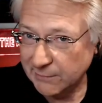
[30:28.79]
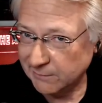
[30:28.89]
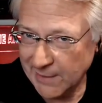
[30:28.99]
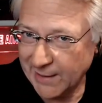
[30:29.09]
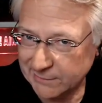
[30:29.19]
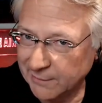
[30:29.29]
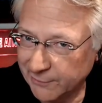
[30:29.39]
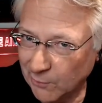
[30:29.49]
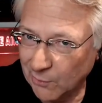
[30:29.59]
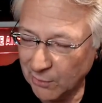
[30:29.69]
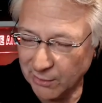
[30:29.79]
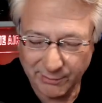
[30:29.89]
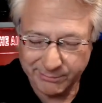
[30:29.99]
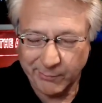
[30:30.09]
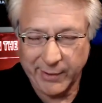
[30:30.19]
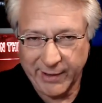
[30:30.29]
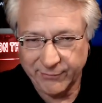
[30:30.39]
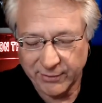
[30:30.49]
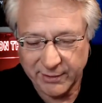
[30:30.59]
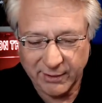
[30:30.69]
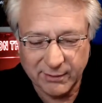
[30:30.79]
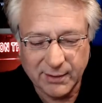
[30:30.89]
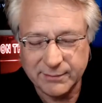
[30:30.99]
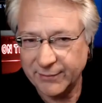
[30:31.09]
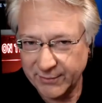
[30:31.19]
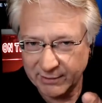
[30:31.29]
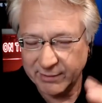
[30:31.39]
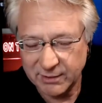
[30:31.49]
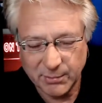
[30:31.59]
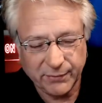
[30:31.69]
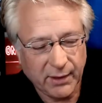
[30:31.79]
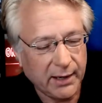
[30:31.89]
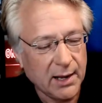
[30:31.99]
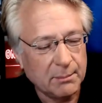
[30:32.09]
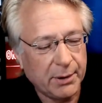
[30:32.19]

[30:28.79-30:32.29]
lock the door or whatever, Not that I recommend that.